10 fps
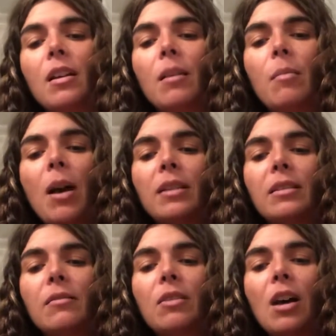
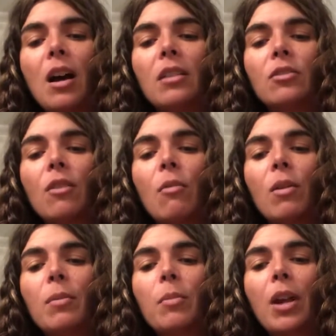positive thoughts, or I
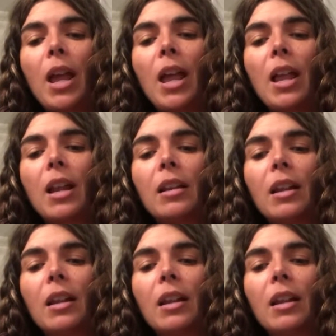want to bring in